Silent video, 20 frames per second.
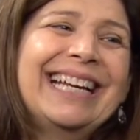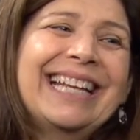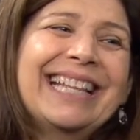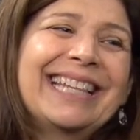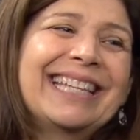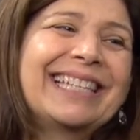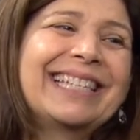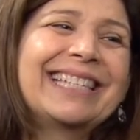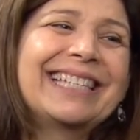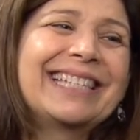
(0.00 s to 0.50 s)

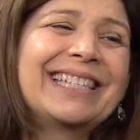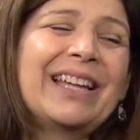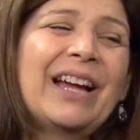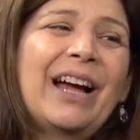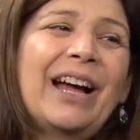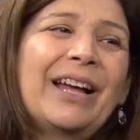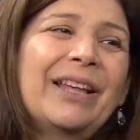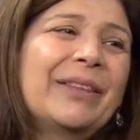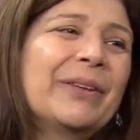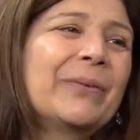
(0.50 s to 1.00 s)
this yeah. is
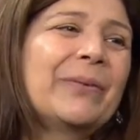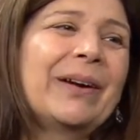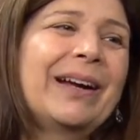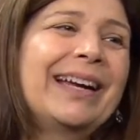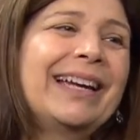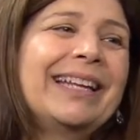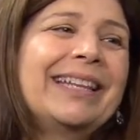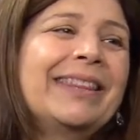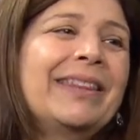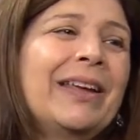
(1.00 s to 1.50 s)
not the
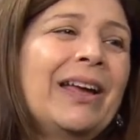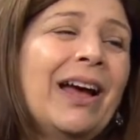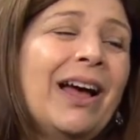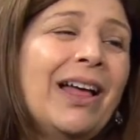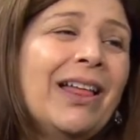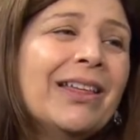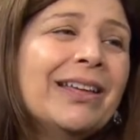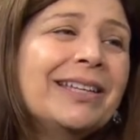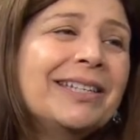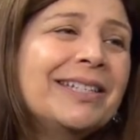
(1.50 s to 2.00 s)
right
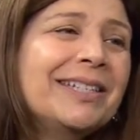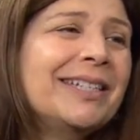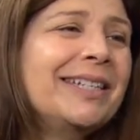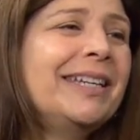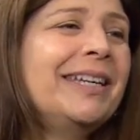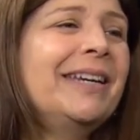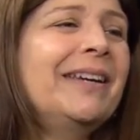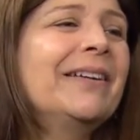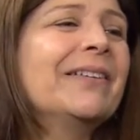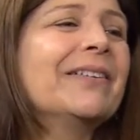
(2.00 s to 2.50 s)

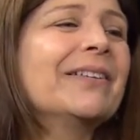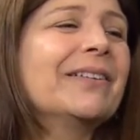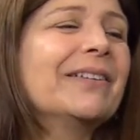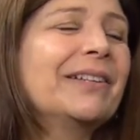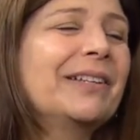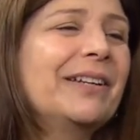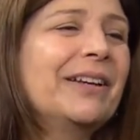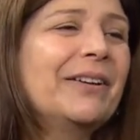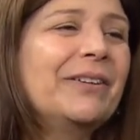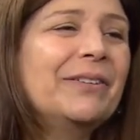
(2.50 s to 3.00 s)
theology, or,
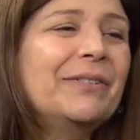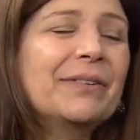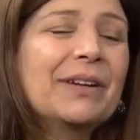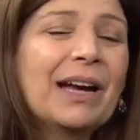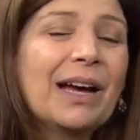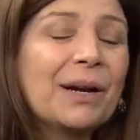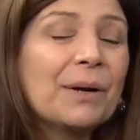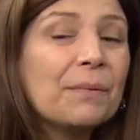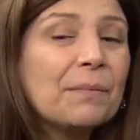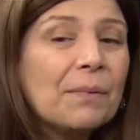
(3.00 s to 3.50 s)
you know, you've
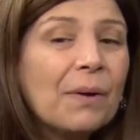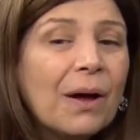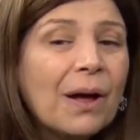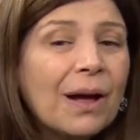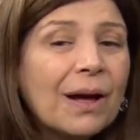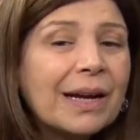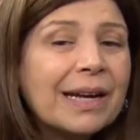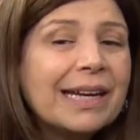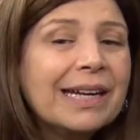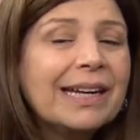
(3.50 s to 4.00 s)
got it
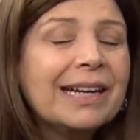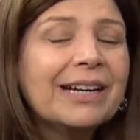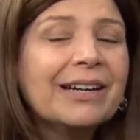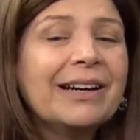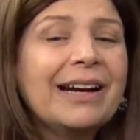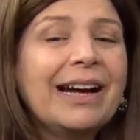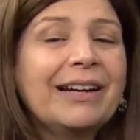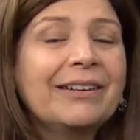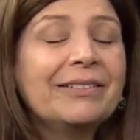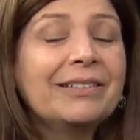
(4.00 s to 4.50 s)
wrong here,
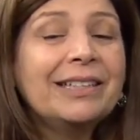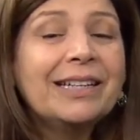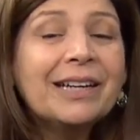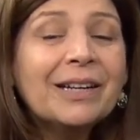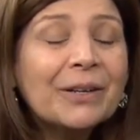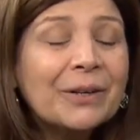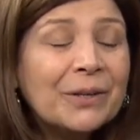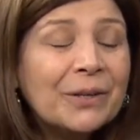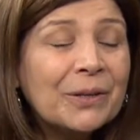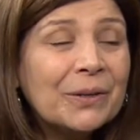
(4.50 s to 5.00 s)
how
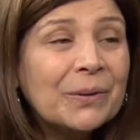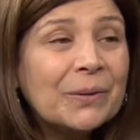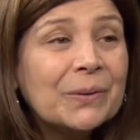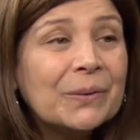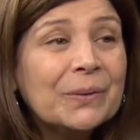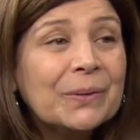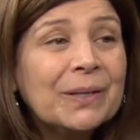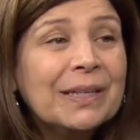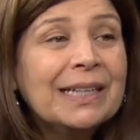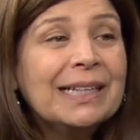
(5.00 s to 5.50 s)
dare
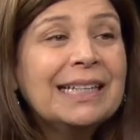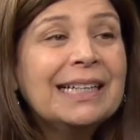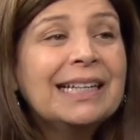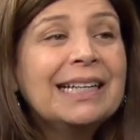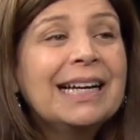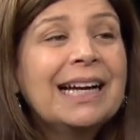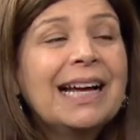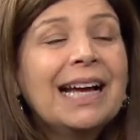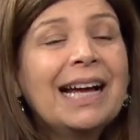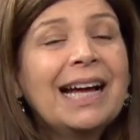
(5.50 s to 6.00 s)
you.
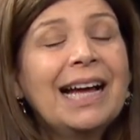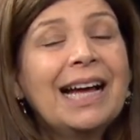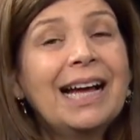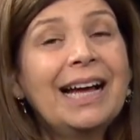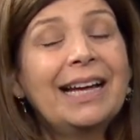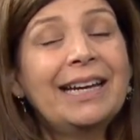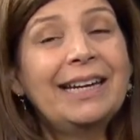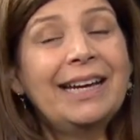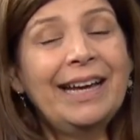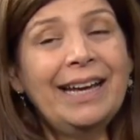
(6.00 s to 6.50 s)

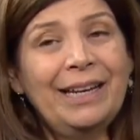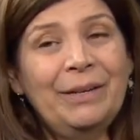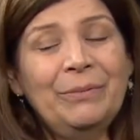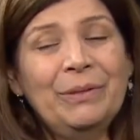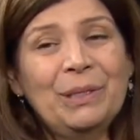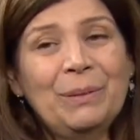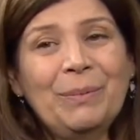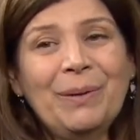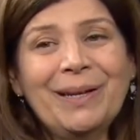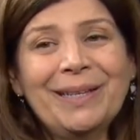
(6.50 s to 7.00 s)
I'd had
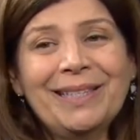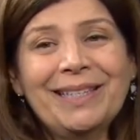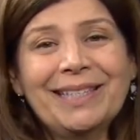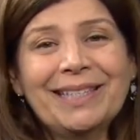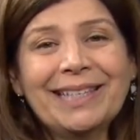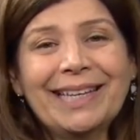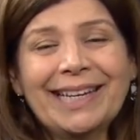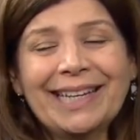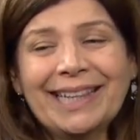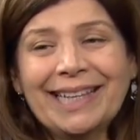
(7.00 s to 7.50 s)

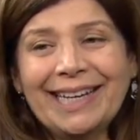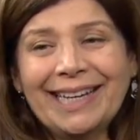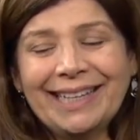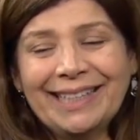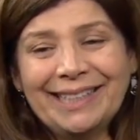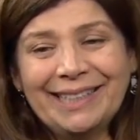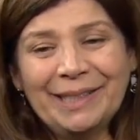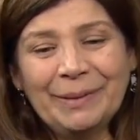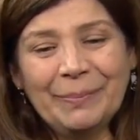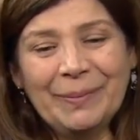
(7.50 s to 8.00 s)
responses like that
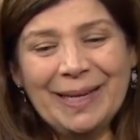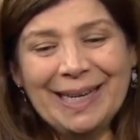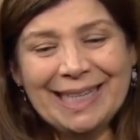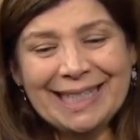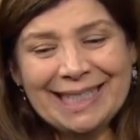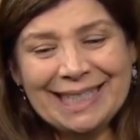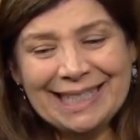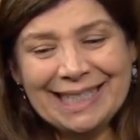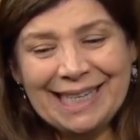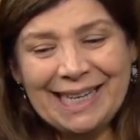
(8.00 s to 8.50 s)
in the
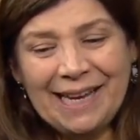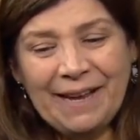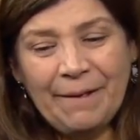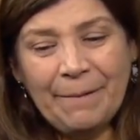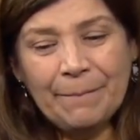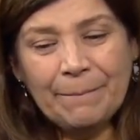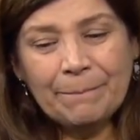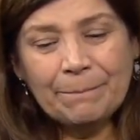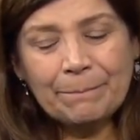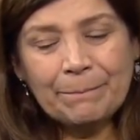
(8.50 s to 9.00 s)
past.
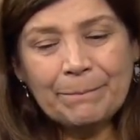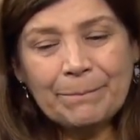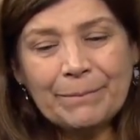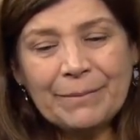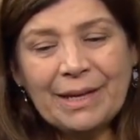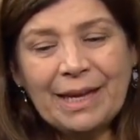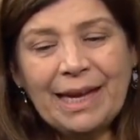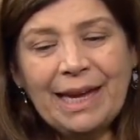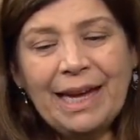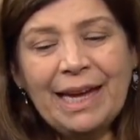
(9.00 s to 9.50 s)

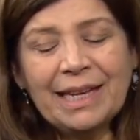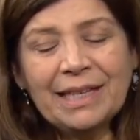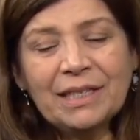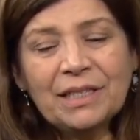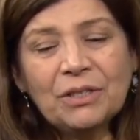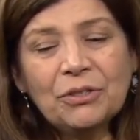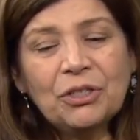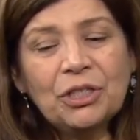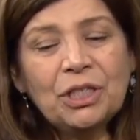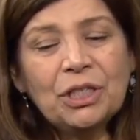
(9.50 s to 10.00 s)
And
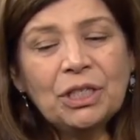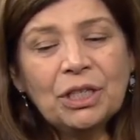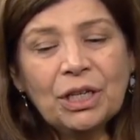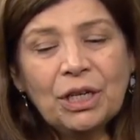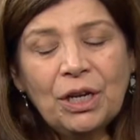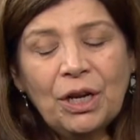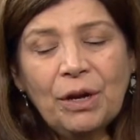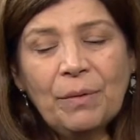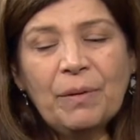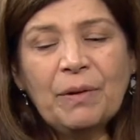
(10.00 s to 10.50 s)
so she took
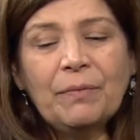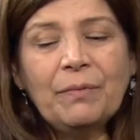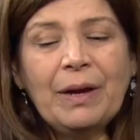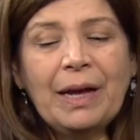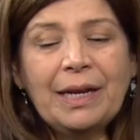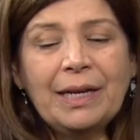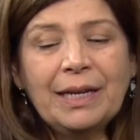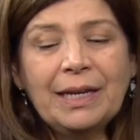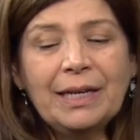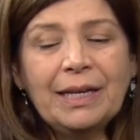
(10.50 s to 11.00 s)
it home and
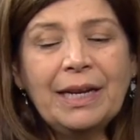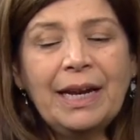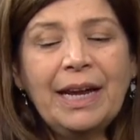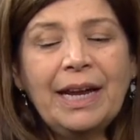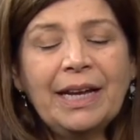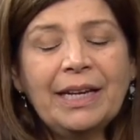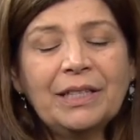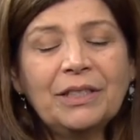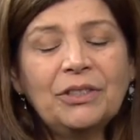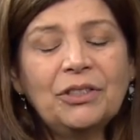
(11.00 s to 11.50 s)
read it,
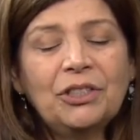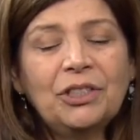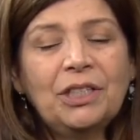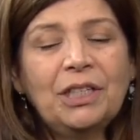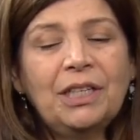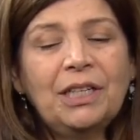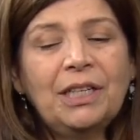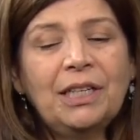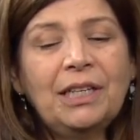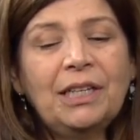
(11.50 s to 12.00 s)
and
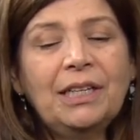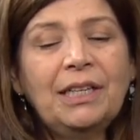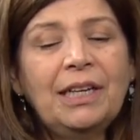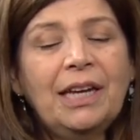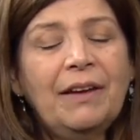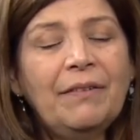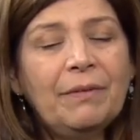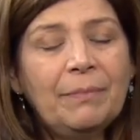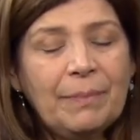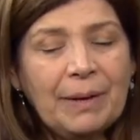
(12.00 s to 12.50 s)
she
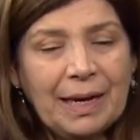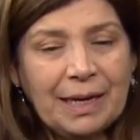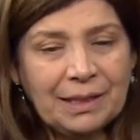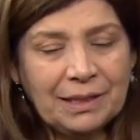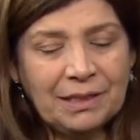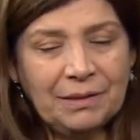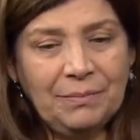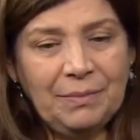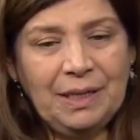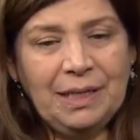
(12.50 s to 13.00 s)
gave it back
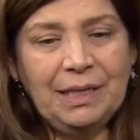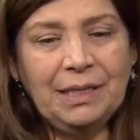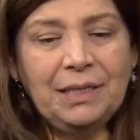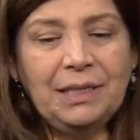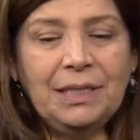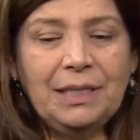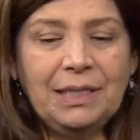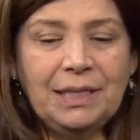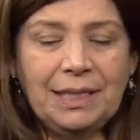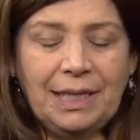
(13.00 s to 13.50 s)
to me, and
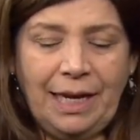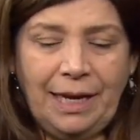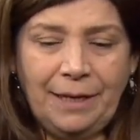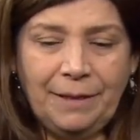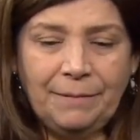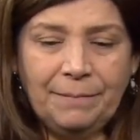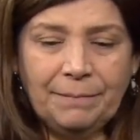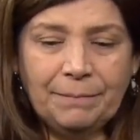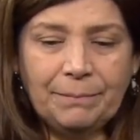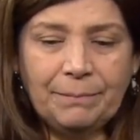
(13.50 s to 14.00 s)
she
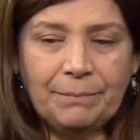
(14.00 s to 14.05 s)
said,